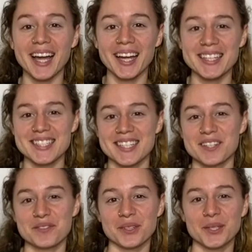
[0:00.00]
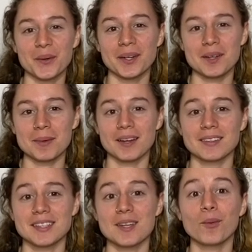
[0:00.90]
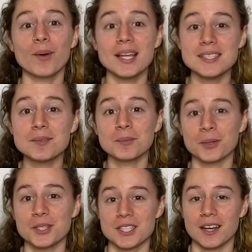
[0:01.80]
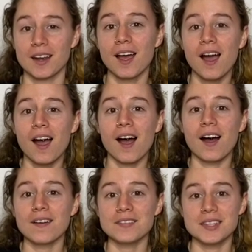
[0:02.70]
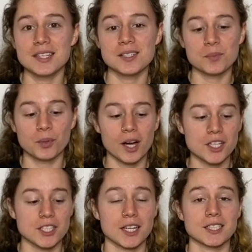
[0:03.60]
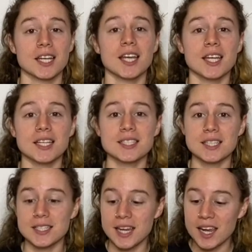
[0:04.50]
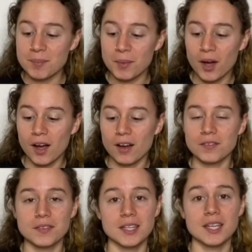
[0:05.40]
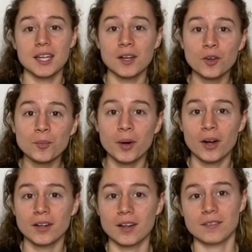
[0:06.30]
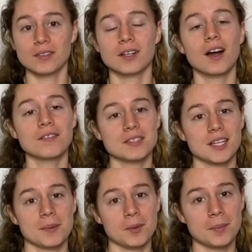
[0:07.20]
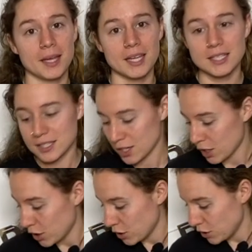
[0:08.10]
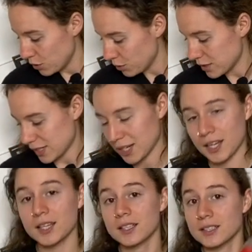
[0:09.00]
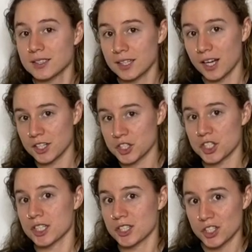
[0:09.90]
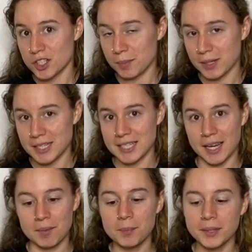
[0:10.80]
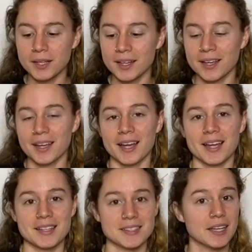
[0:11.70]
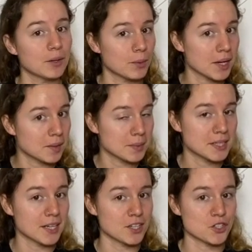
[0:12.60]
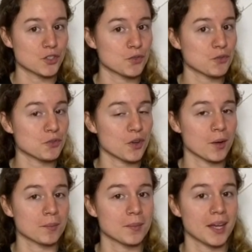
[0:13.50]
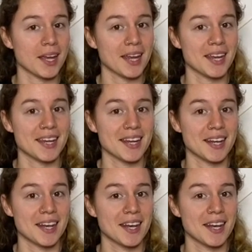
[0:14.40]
idea for going about the resin portion of this project is to tape off the inner part of the coffee table base using Scotch shipping tape as a recommendation from an